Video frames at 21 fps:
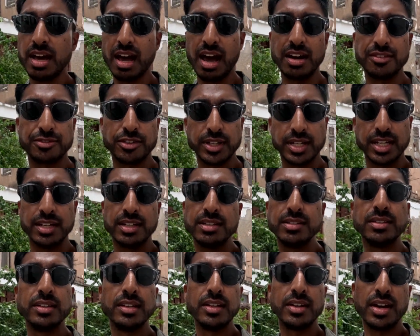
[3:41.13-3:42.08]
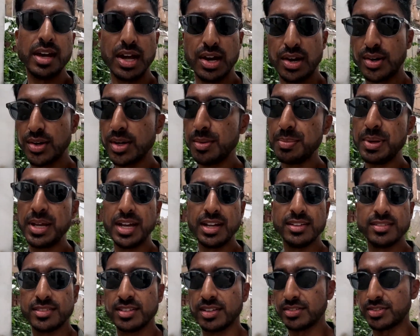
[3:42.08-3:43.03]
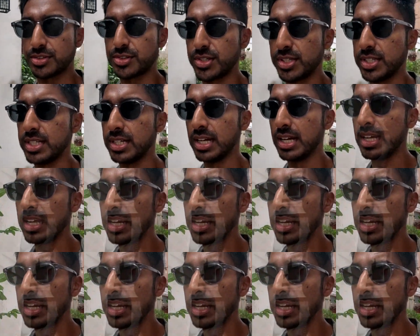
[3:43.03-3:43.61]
African, Arab ancestry.